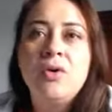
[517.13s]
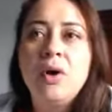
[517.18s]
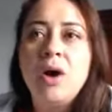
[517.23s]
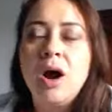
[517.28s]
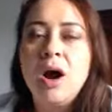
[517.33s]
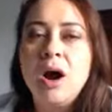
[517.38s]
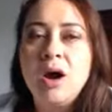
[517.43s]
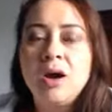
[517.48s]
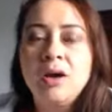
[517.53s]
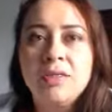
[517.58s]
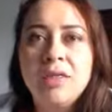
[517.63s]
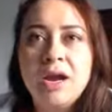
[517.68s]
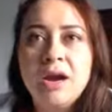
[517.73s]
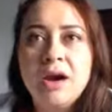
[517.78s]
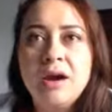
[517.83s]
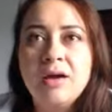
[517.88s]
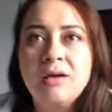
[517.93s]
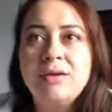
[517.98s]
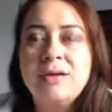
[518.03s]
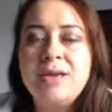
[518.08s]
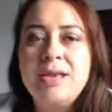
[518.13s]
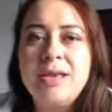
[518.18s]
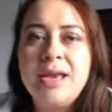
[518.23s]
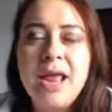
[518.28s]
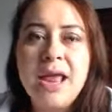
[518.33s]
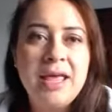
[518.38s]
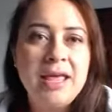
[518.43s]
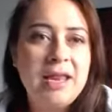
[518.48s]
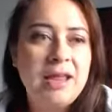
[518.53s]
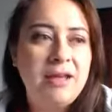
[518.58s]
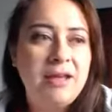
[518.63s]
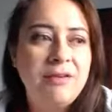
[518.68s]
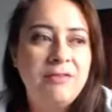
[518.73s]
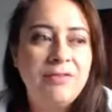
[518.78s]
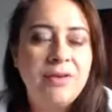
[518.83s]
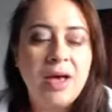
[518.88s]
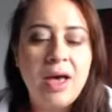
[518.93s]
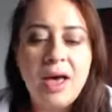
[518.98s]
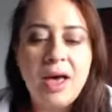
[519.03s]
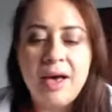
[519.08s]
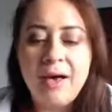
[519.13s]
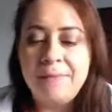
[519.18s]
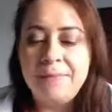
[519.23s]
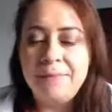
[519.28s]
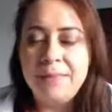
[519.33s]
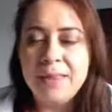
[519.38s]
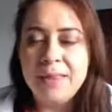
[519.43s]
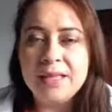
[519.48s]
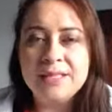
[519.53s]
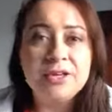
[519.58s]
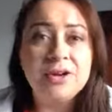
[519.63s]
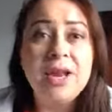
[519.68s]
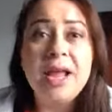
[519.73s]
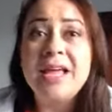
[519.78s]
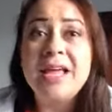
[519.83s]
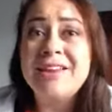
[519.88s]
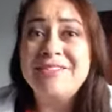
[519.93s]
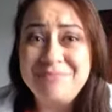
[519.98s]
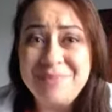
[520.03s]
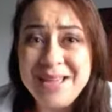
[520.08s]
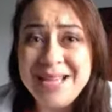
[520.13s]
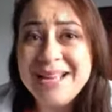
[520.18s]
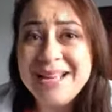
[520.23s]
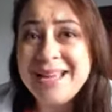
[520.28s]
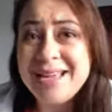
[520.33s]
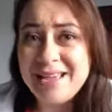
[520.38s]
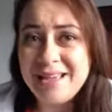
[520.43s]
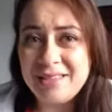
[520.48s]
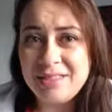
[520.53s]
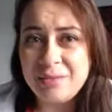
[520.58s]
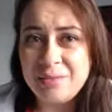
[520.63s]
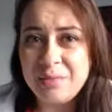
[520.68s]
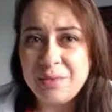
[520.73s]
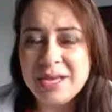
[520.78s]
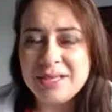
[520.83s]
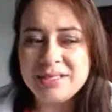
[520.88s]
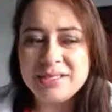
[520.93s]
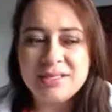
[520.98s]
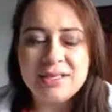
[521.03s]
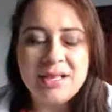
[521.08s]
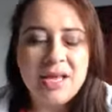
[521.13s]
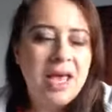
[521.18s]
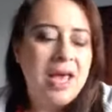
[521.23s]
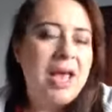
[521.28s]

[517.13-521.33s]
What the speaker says: Are there negative, is there negative media in the press?